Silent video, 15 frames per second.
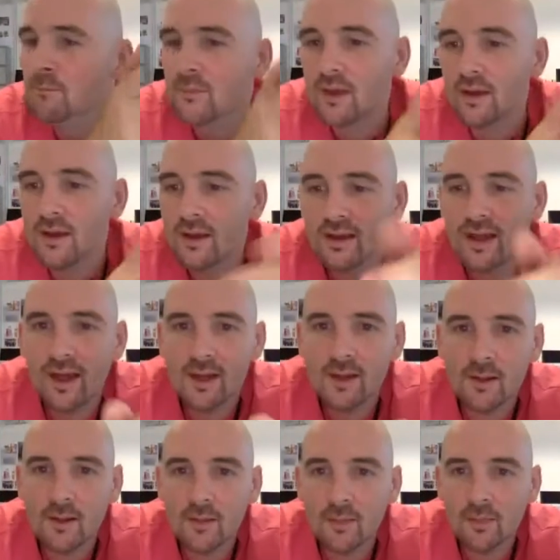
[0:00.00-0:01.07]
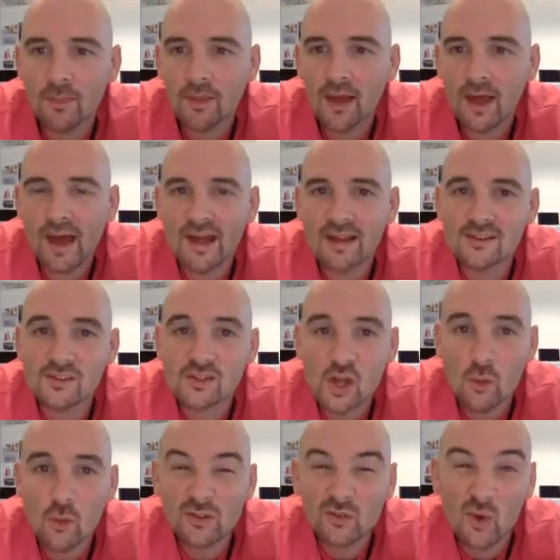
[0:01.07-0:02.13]
and
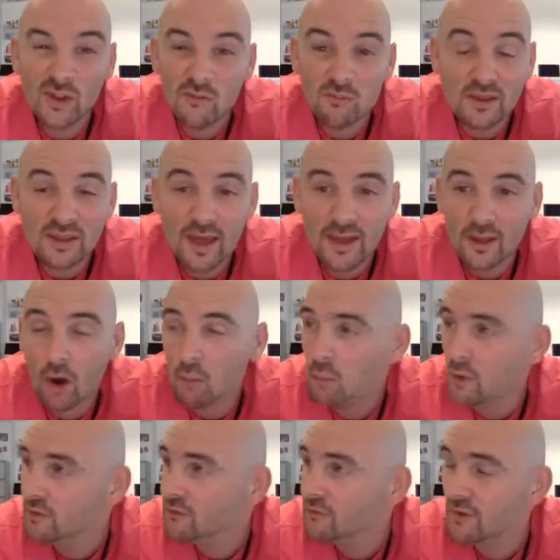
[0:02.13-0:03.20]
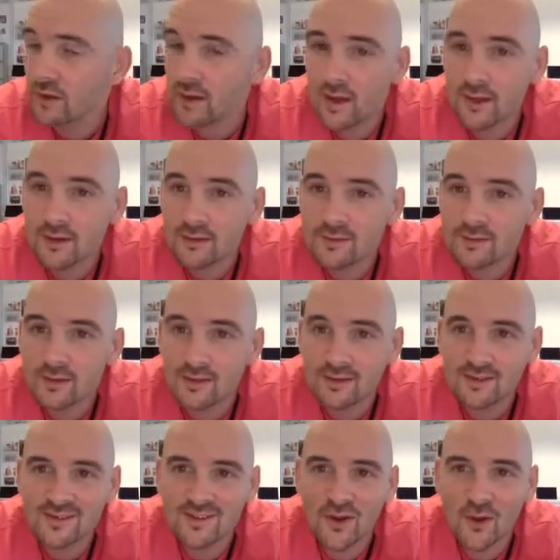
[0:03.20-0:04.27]
show us what you've been getting on with. And
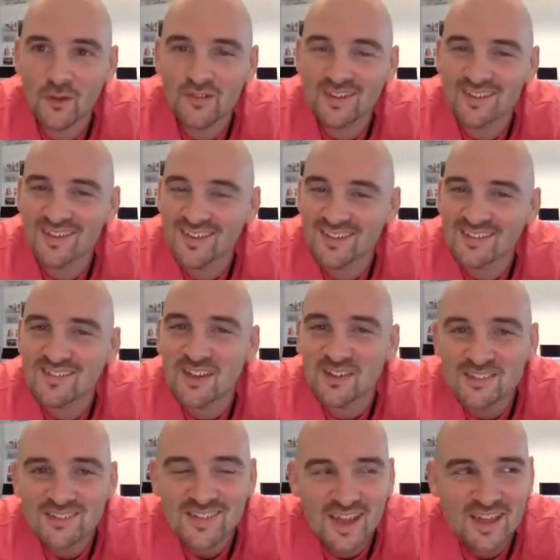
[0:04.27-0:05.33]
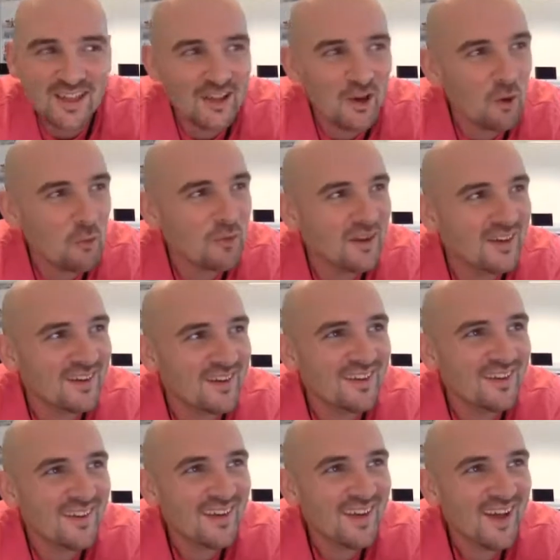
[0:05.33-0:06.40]
you know, it does take a little bit,
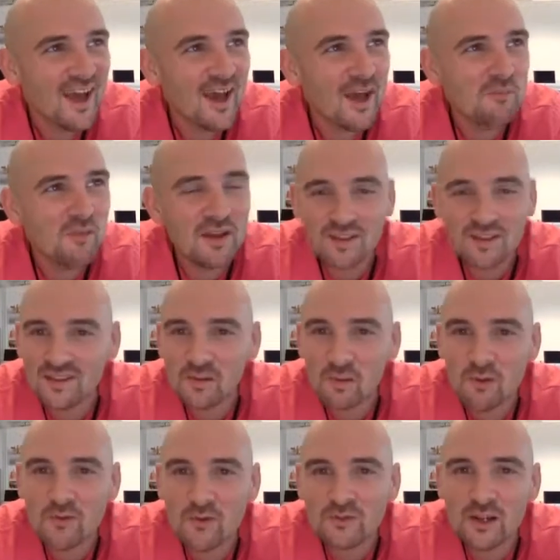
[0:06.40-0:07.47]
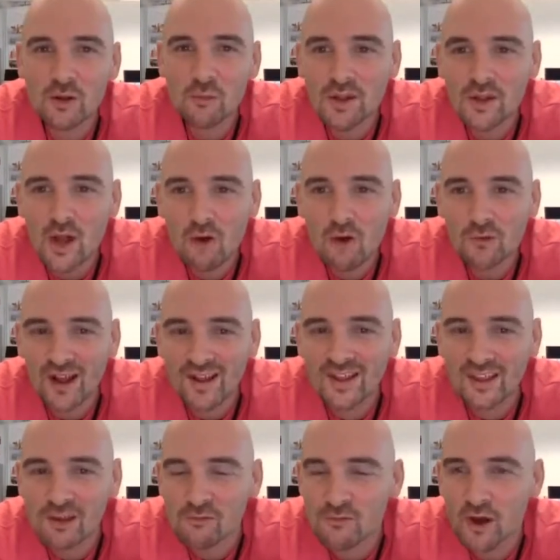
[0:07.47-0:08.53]
it feels a little bit
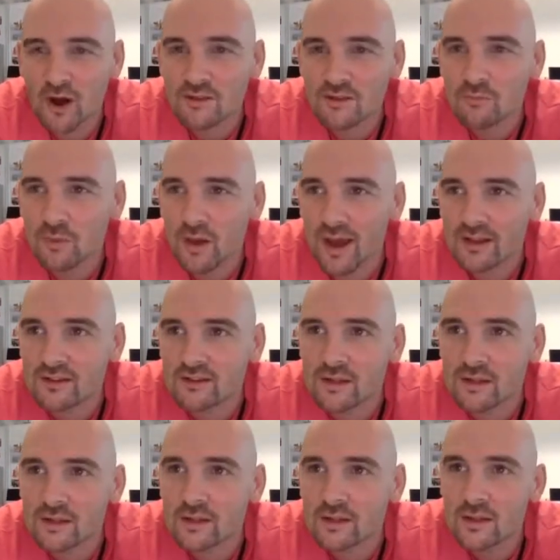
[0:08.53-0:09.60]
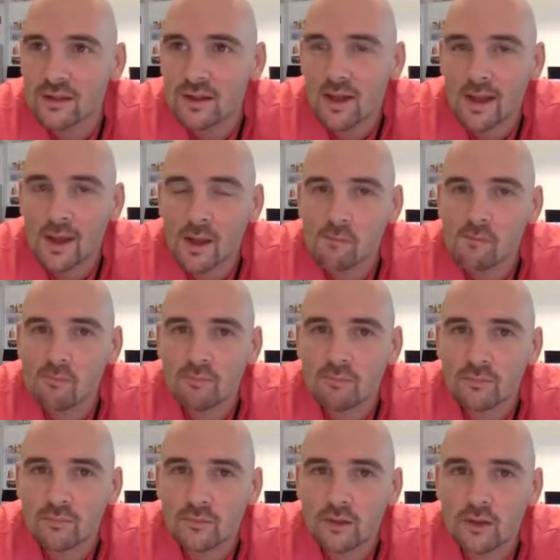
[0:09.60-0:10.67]
nerve-wracking at first, but actually it
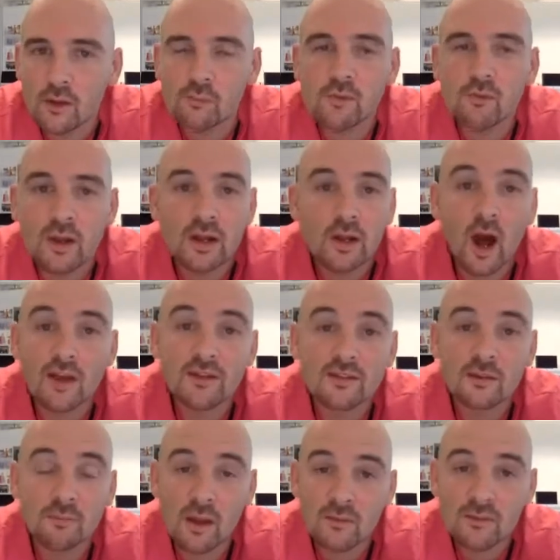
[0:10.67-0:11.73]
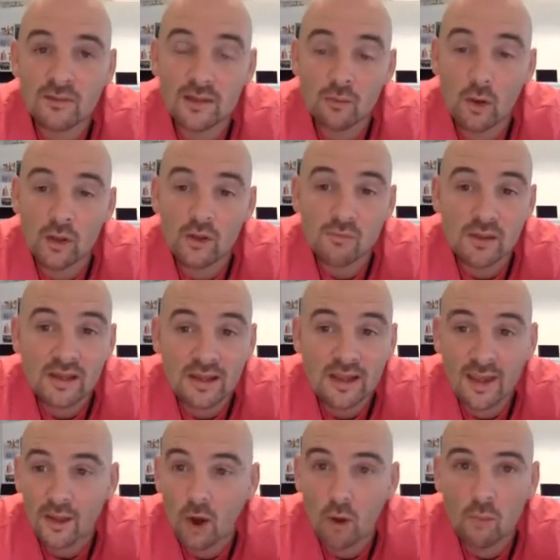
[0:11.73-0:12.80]
would be really nice to be able to see what you've been
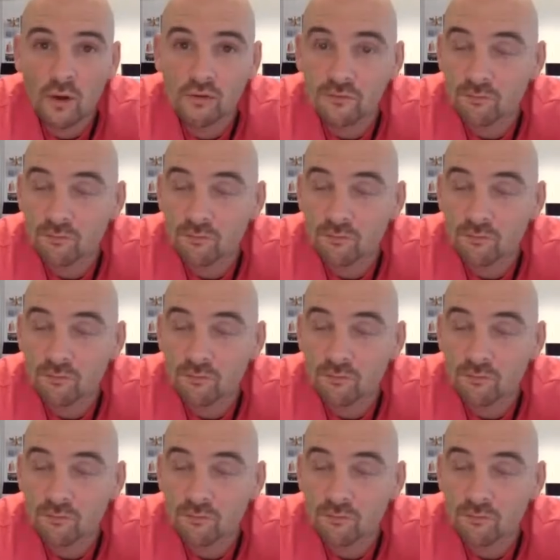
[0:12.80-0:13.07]
getting on with.